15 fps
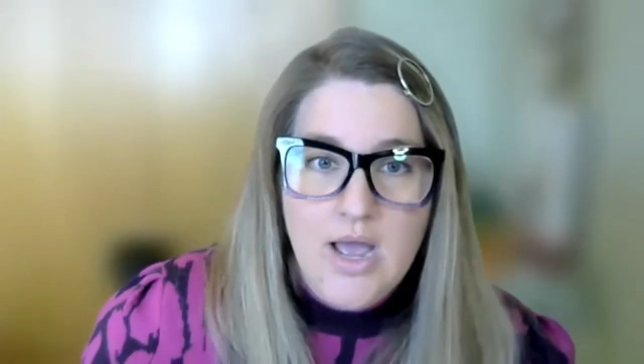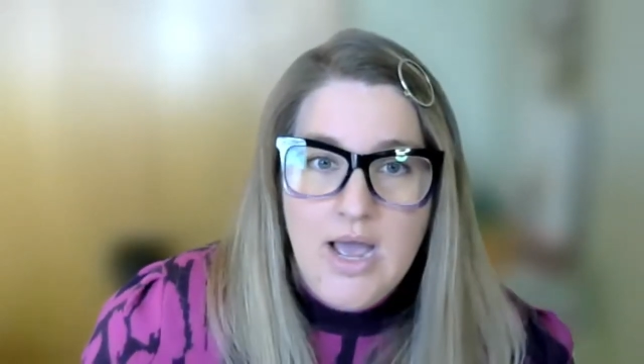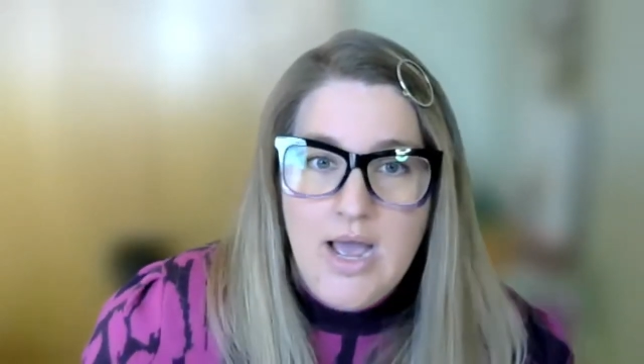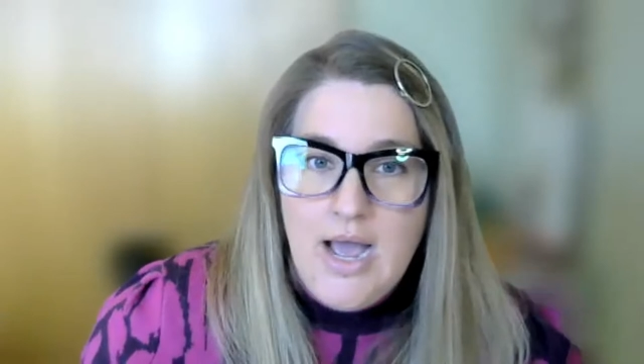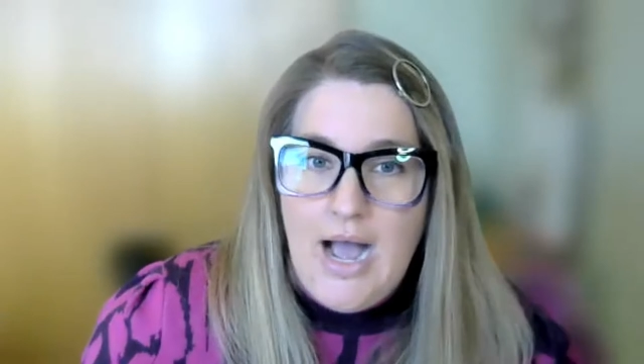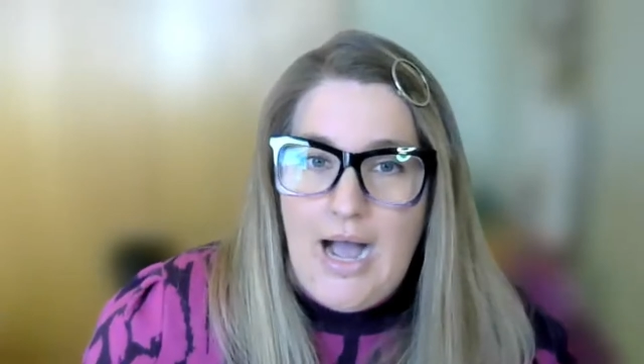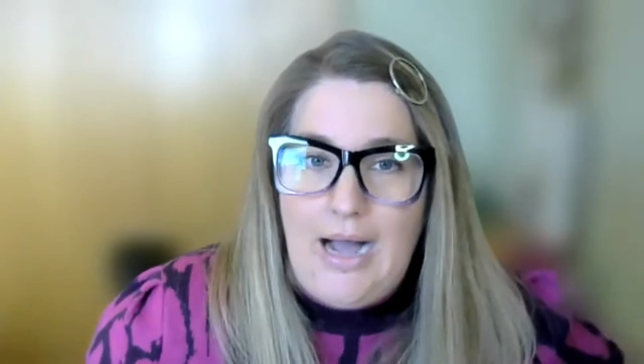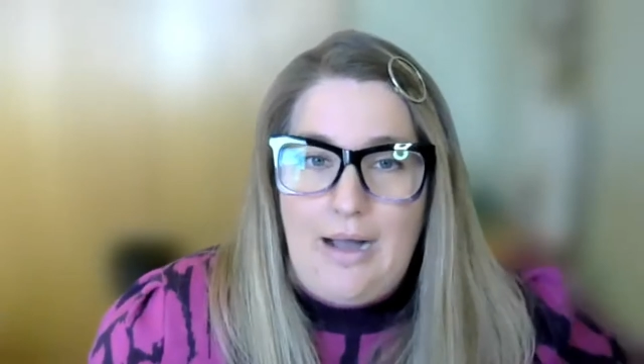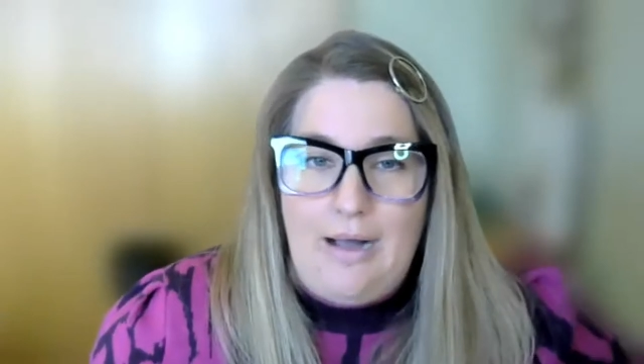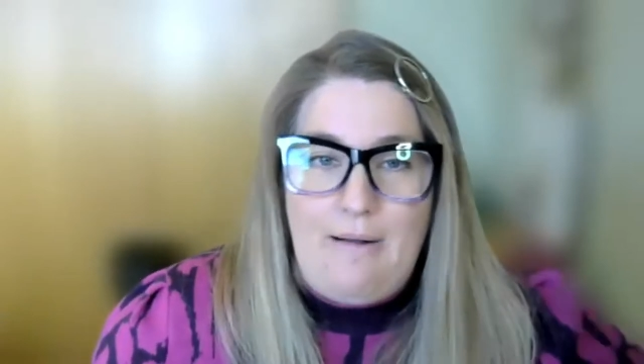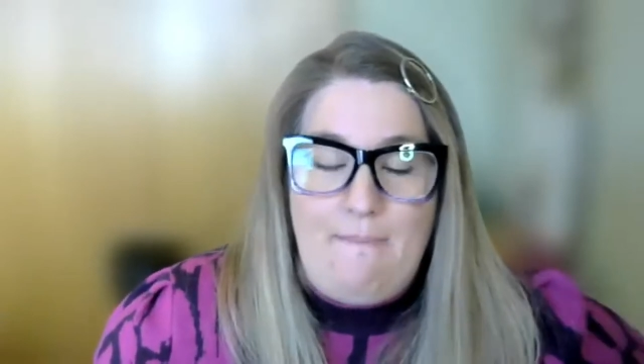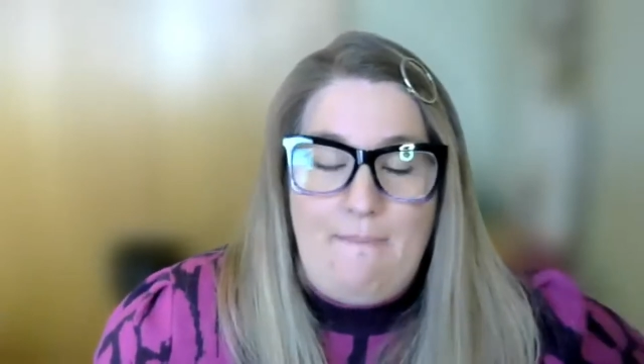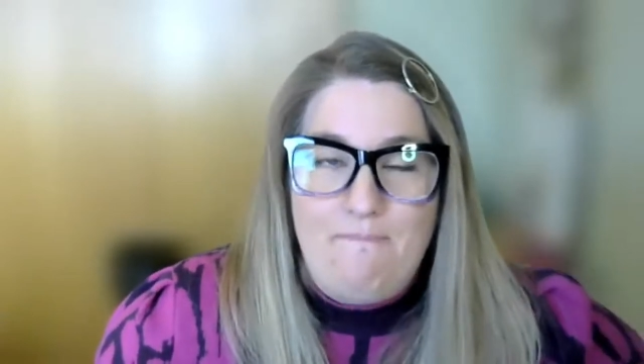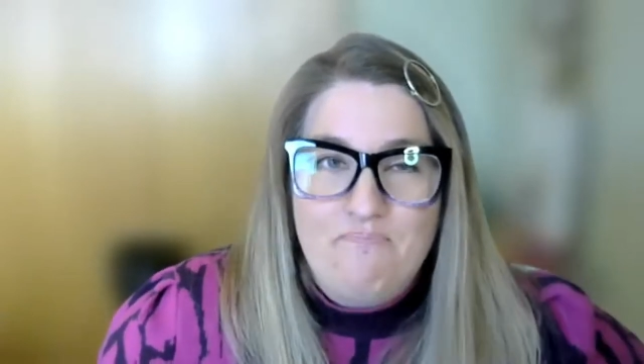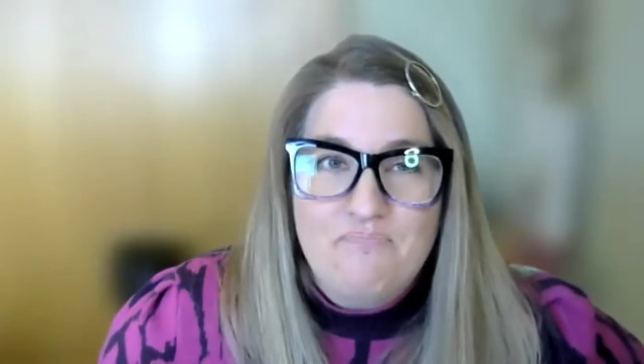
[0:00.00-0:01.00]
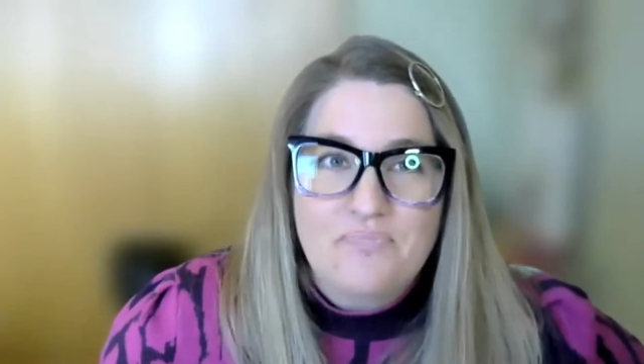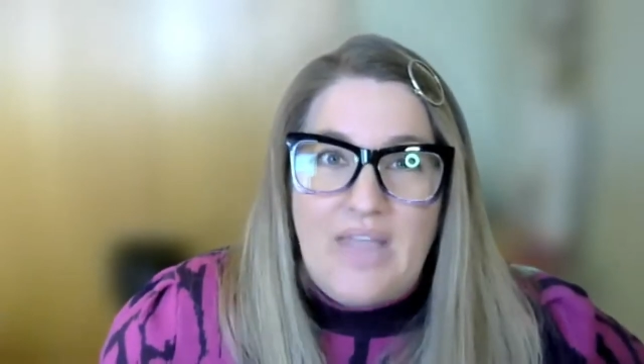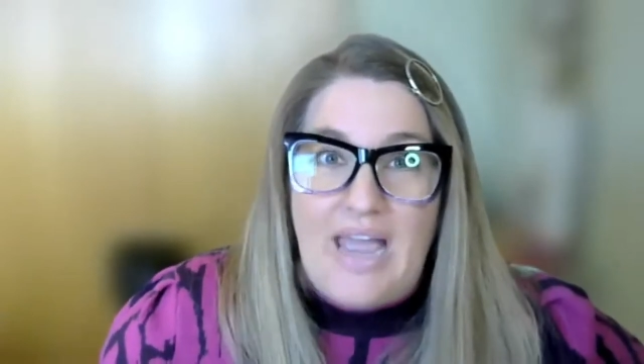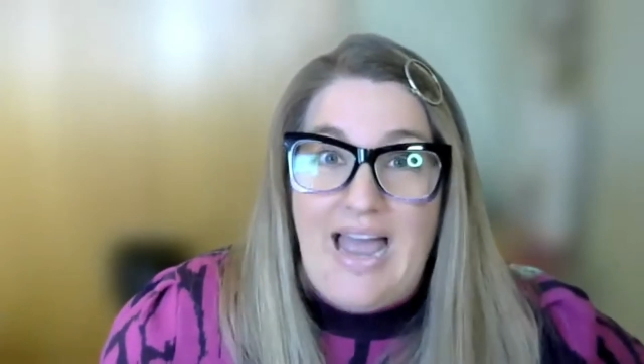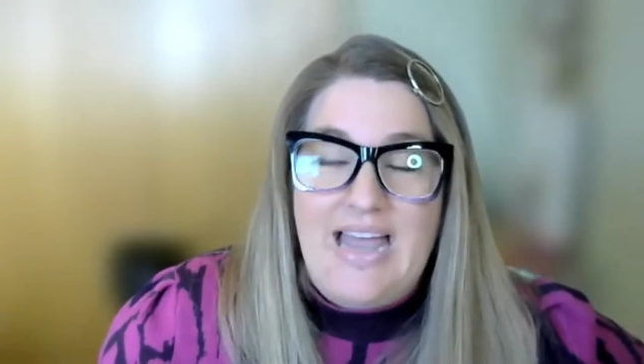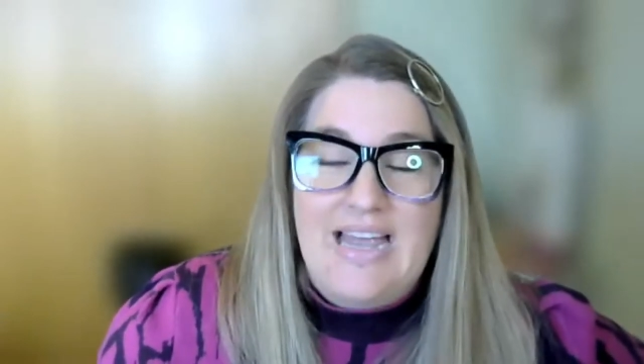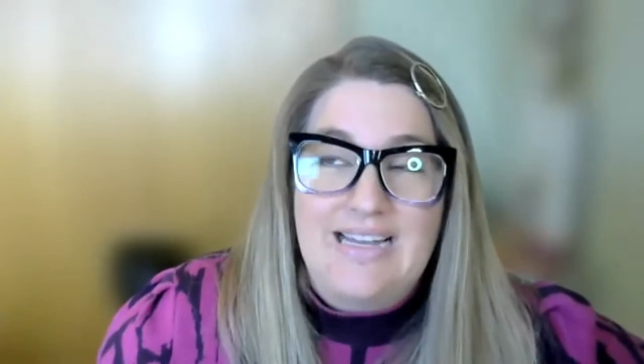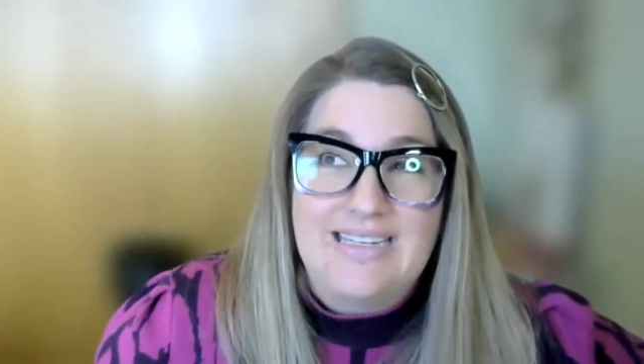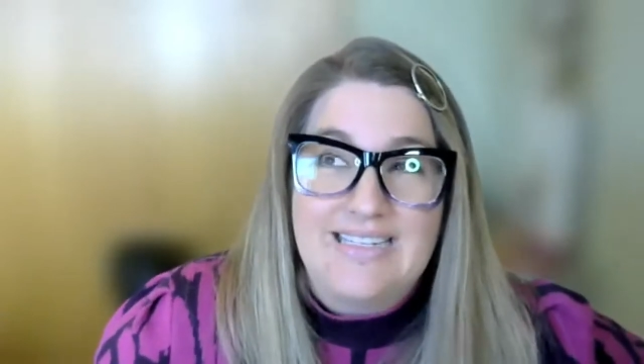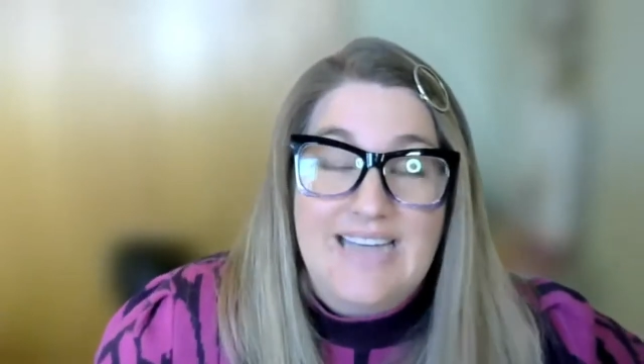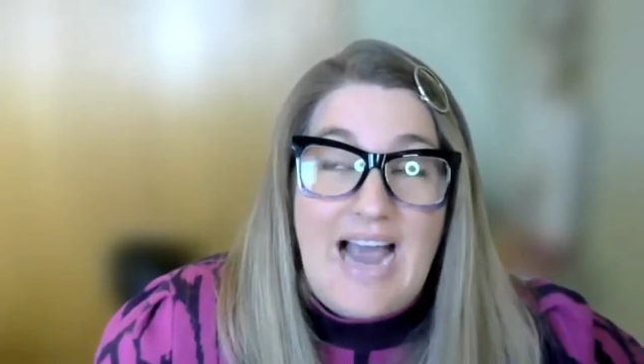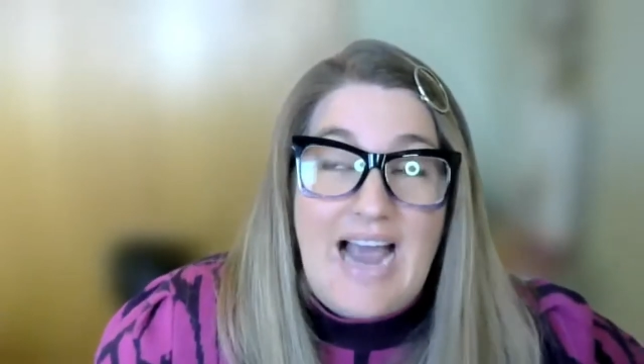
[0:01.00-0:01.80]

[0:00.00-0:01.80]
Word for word: Yeah. Um, and